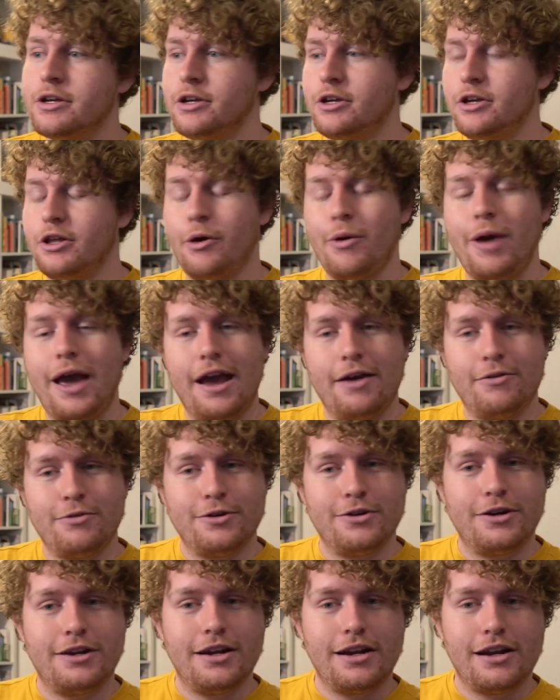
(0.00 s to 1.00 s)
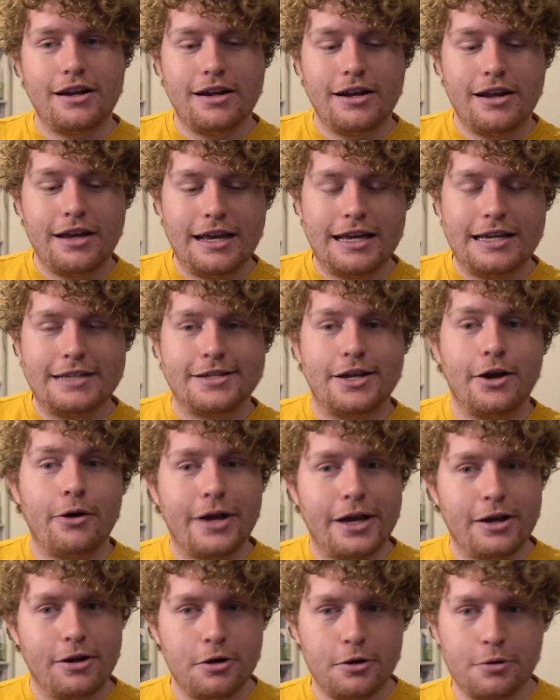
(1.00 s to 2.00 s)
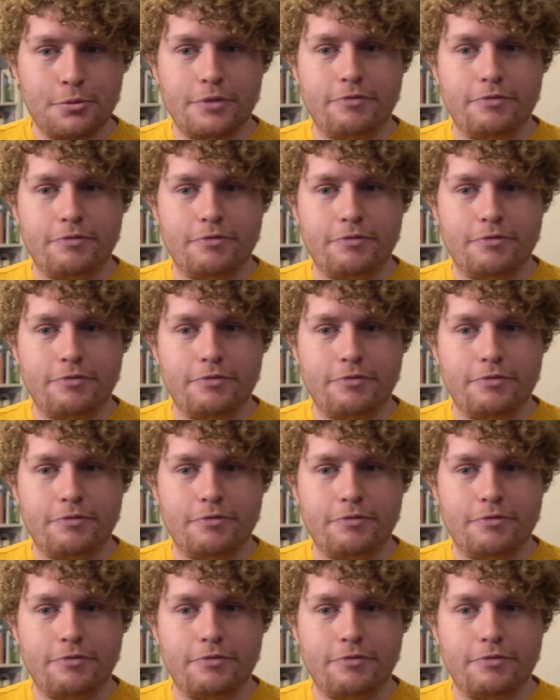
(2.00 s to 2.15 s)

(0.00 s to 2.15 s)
You know, Eren, he's going along